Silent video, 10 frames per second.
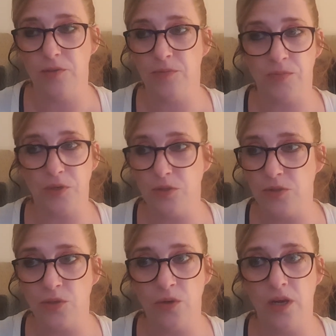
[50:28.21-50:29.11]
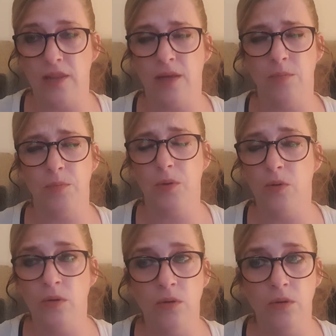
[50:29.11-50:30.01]
brutal, and that
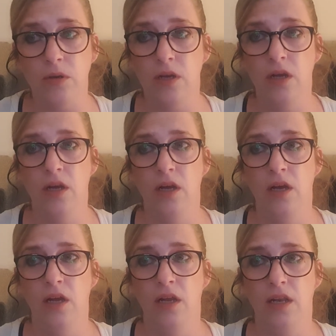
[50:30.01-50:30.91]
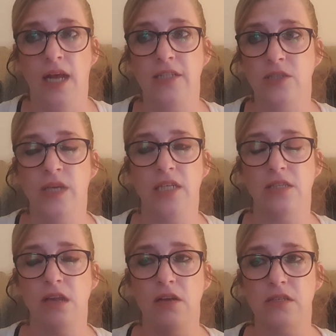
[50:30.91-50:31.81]
poor lad who gets
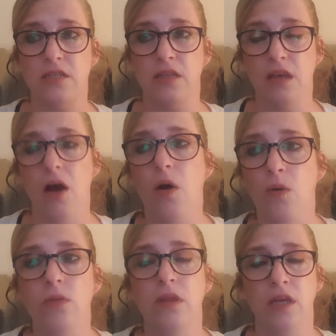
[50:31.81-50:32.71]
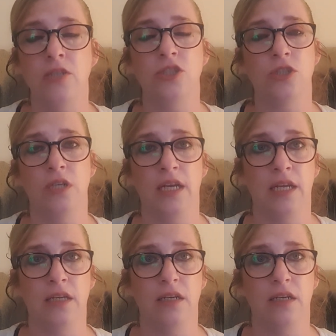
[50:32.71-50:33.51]
lost in the whole thing, Junlin.